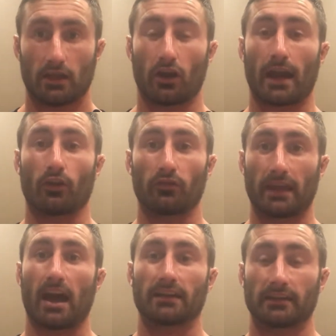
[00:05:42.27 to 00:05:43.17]
all right,
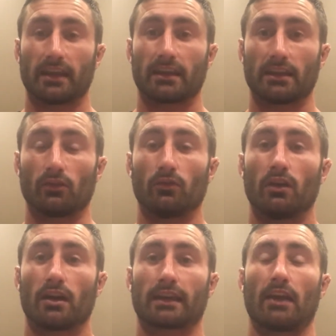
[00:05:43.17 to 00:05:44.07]
under their heel,
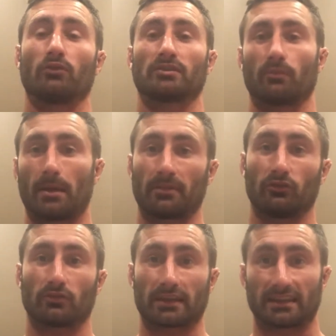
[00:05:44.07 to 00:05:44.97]
okay, which might
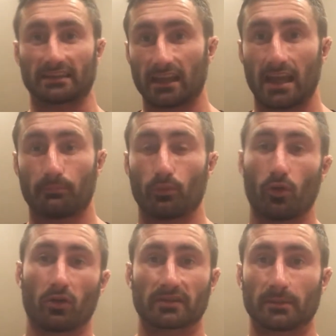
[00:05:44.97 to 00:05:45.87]
look like a slant
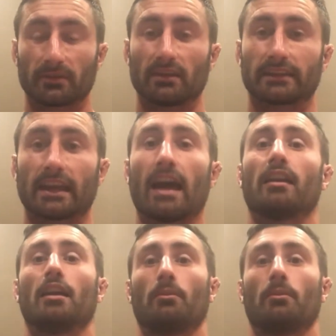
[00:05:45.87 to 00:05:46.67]
board or something like that.